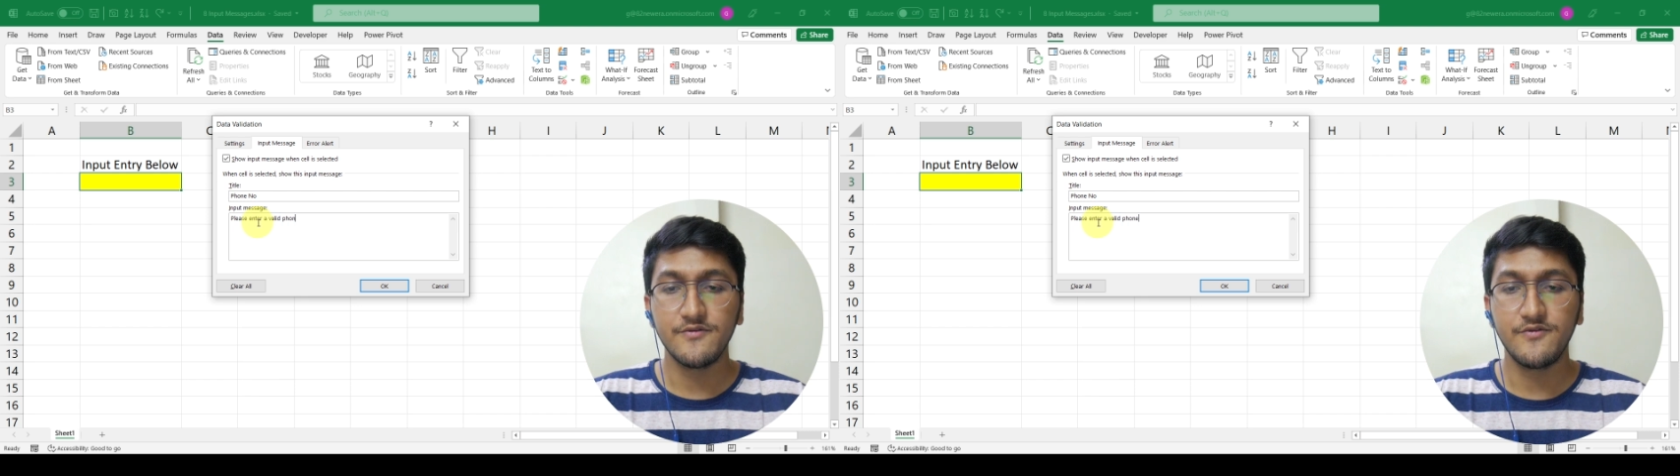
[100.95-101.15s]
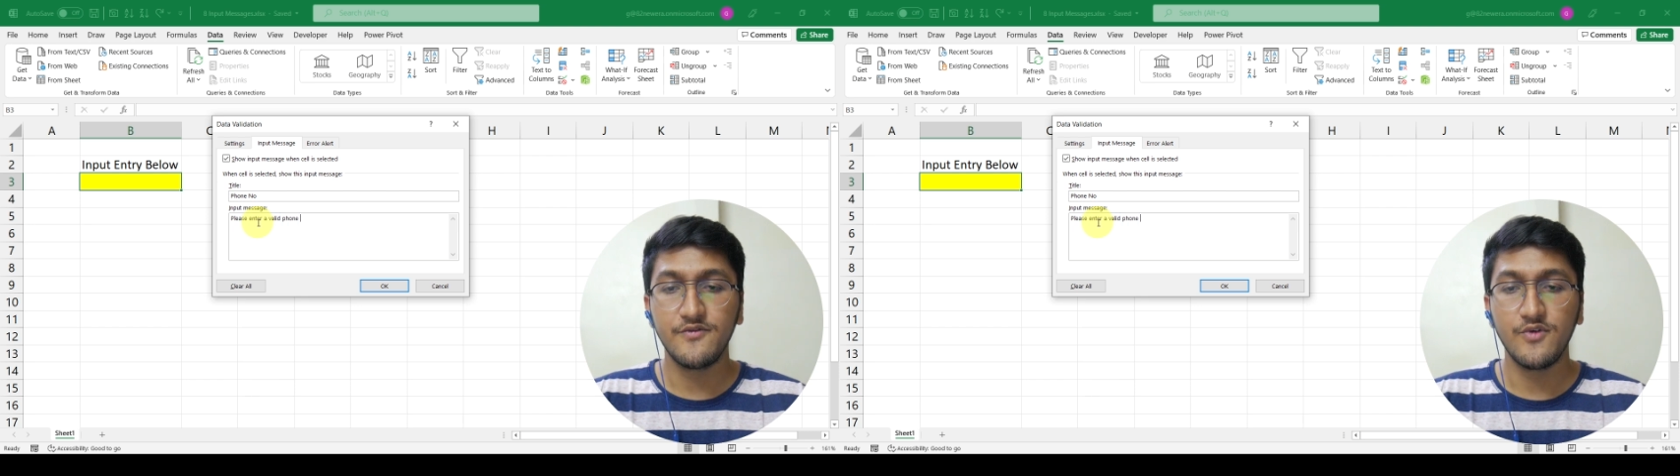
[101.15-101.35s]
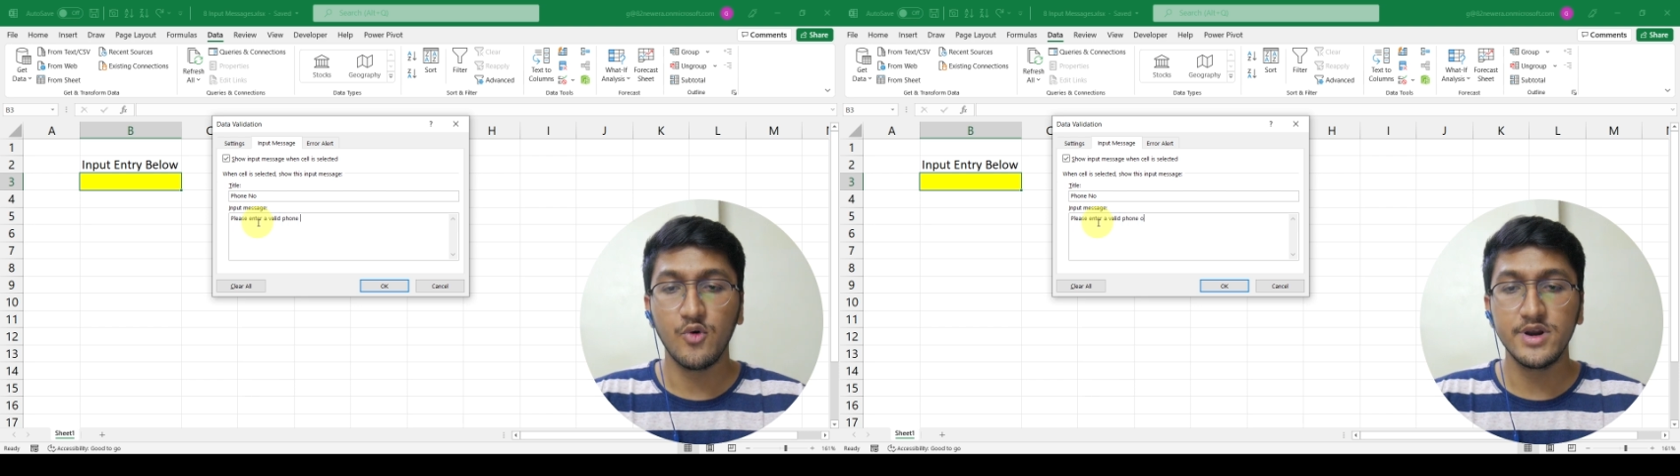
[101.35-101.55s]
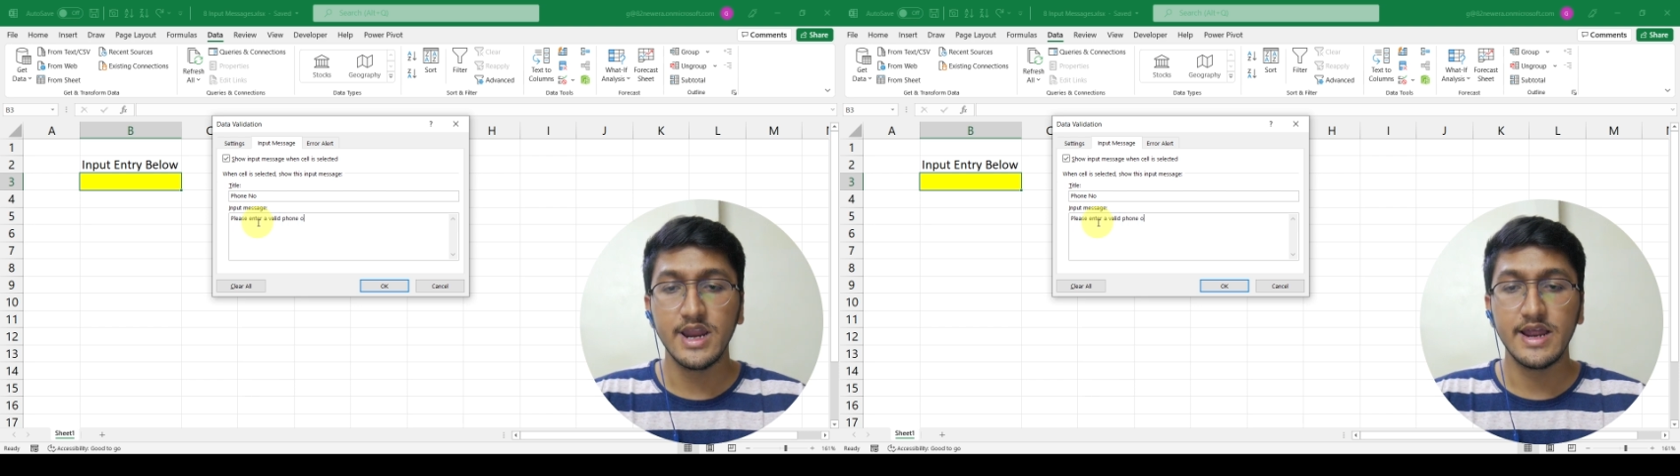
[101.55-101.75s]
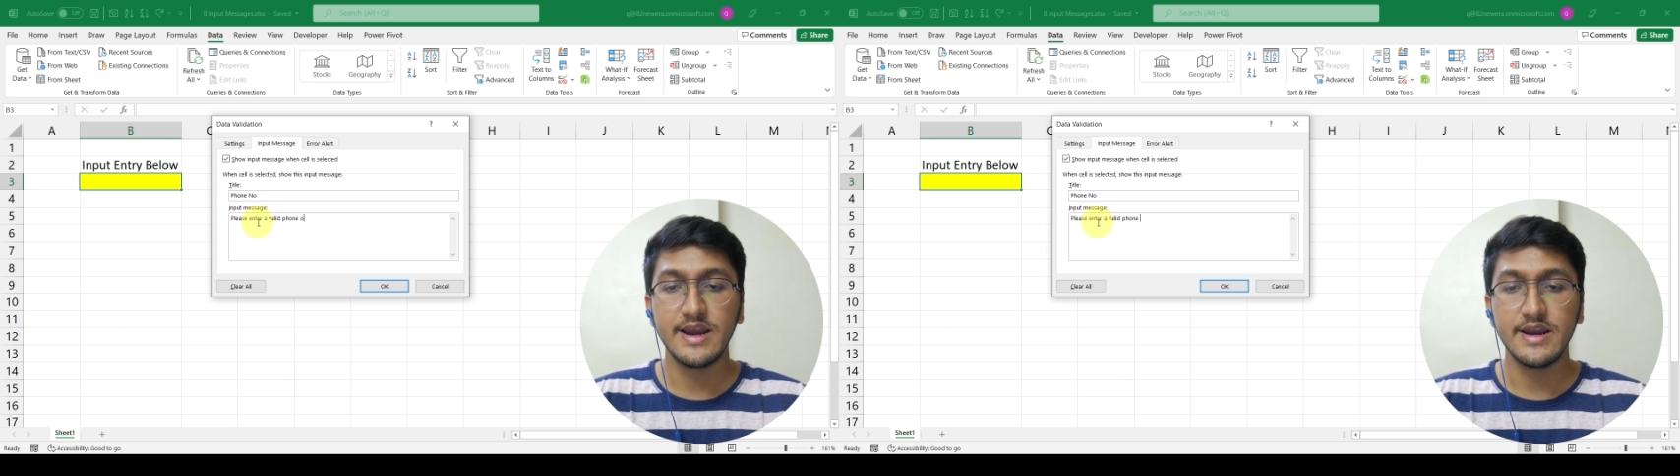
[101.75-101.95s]

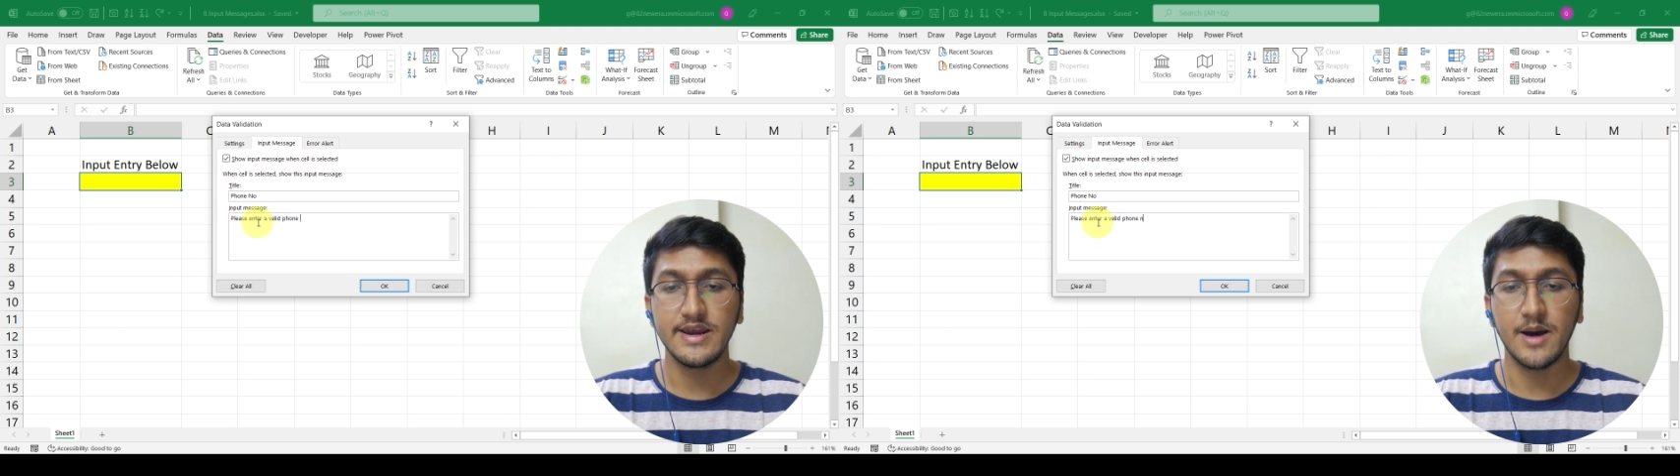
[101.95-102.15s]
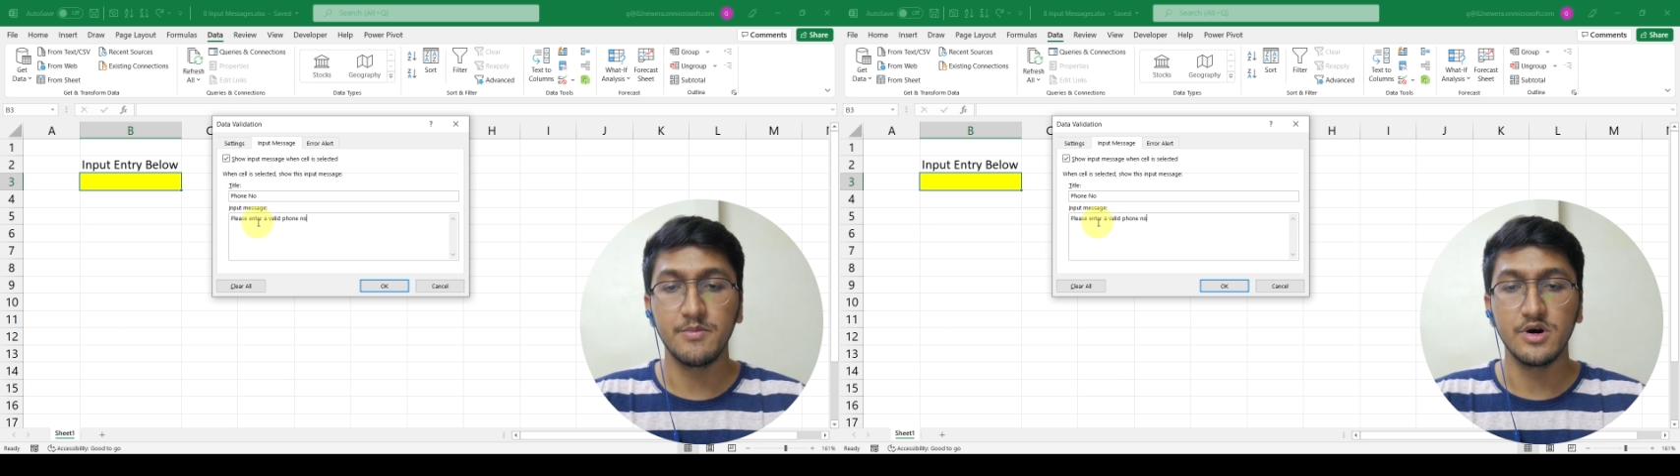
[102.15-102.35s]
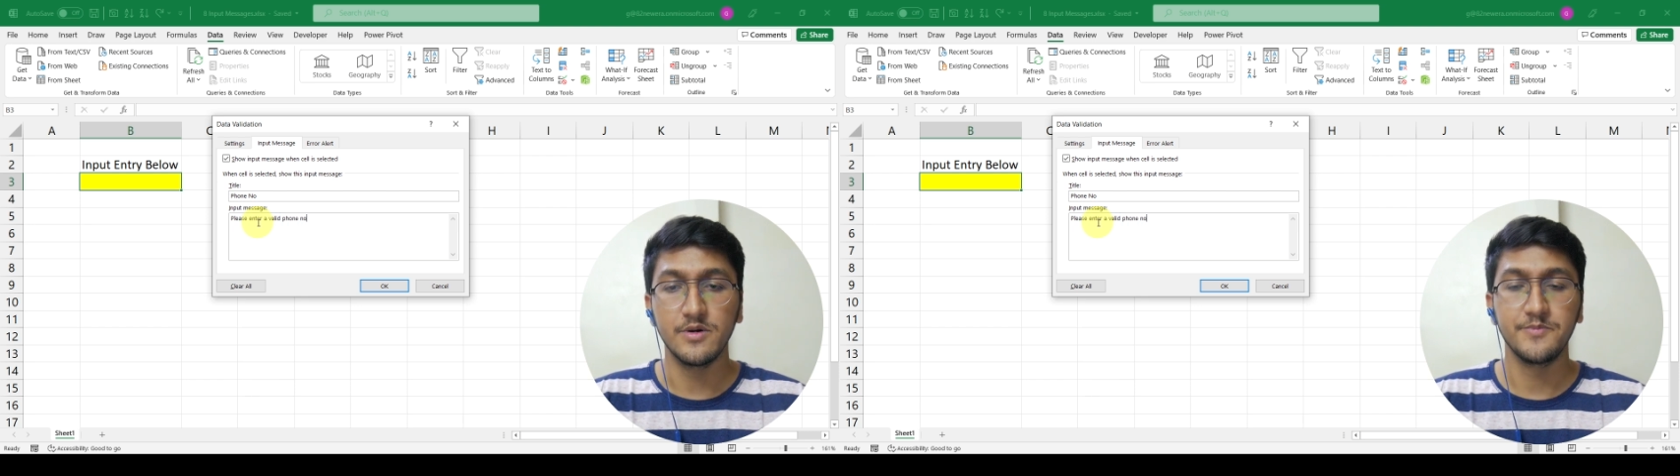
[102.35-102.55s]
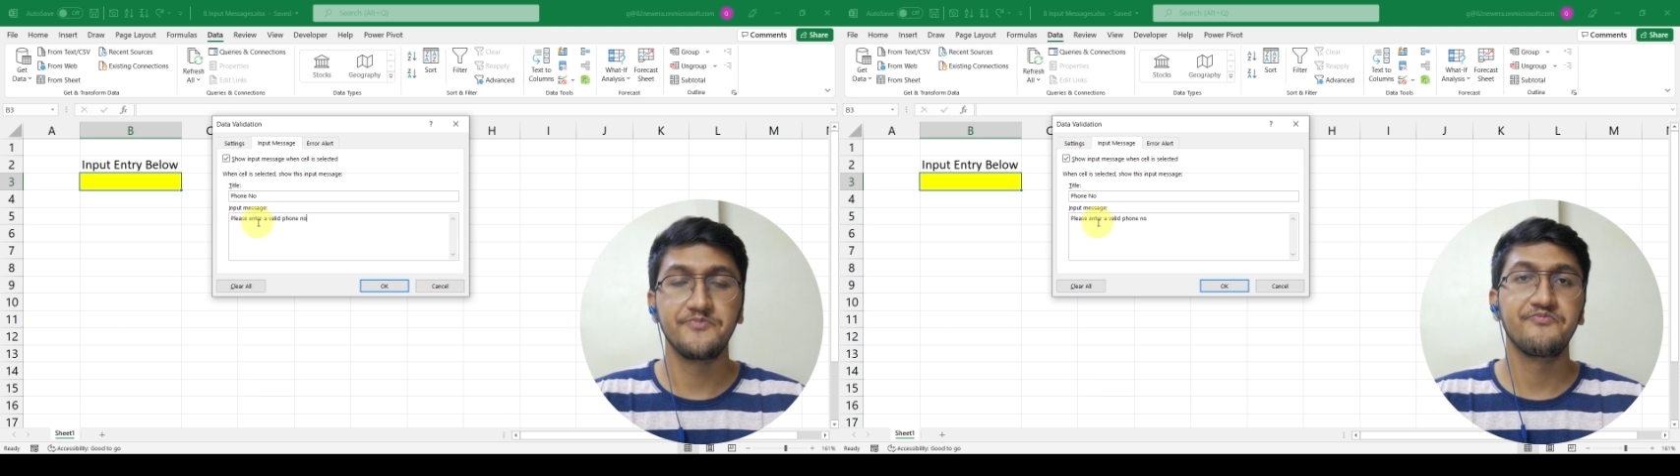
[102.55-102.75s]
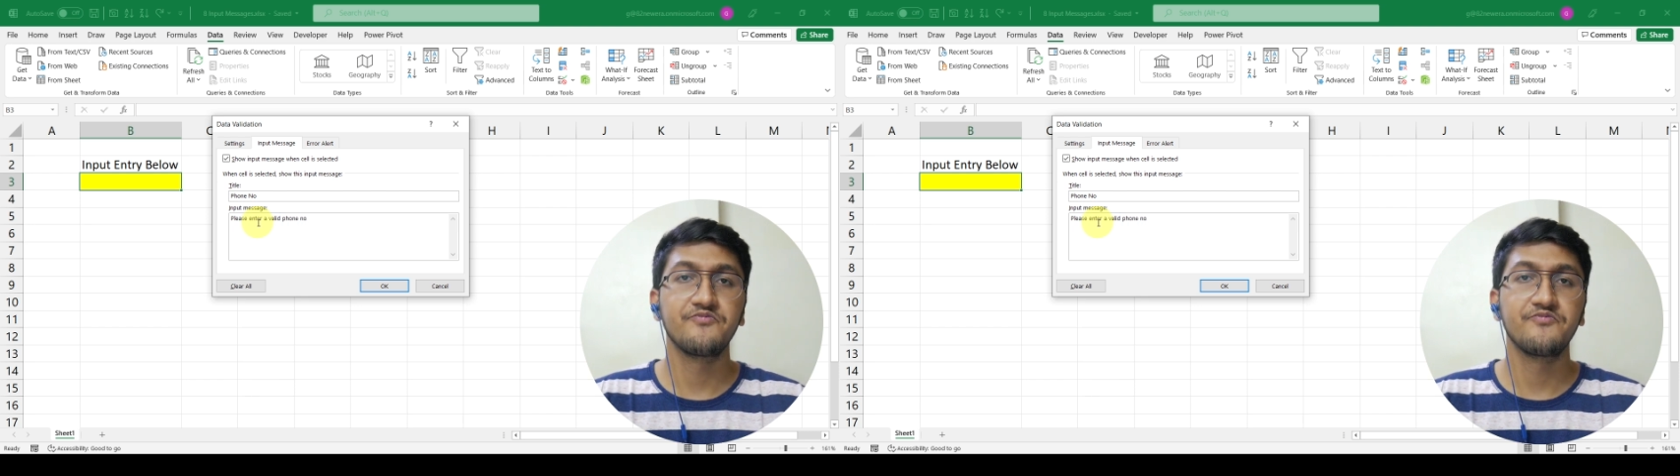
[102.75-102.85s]
phone number.